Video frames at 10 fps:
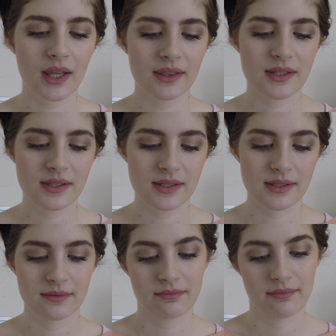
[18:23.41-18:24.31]
And this
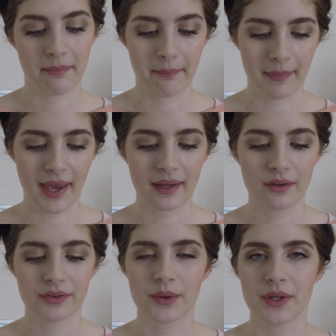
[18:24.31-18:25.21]
is matte,
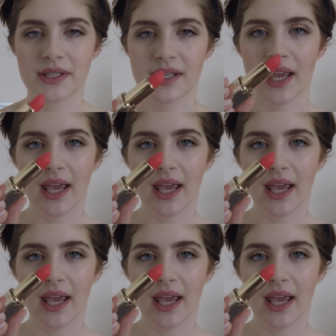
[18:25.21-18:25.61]
of course,